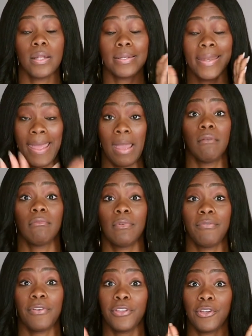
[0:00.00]
Now,
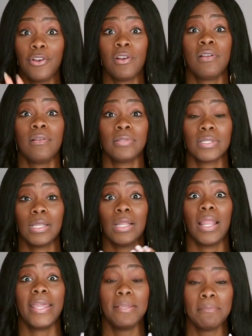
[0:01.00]
for the girls
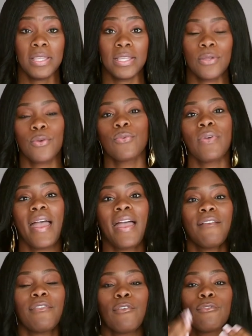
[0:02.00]
like me who
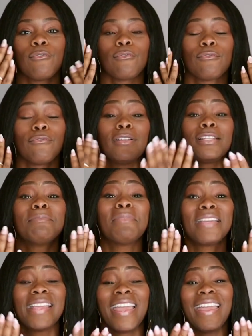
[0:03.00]
have really
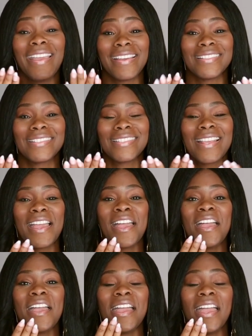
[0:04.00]
big hands,
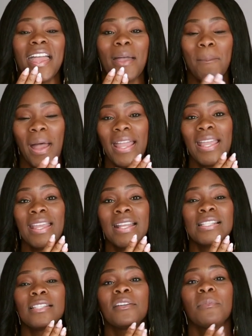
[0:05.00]
my
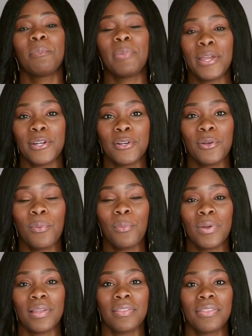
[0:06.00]
hands look better
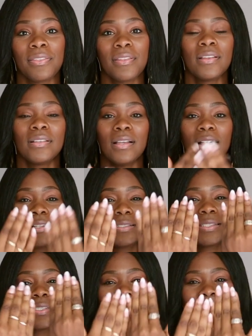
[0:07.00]
with a
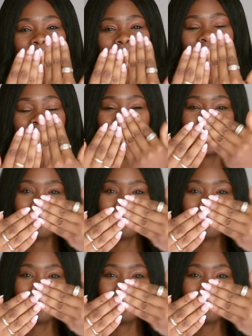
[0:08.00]
slight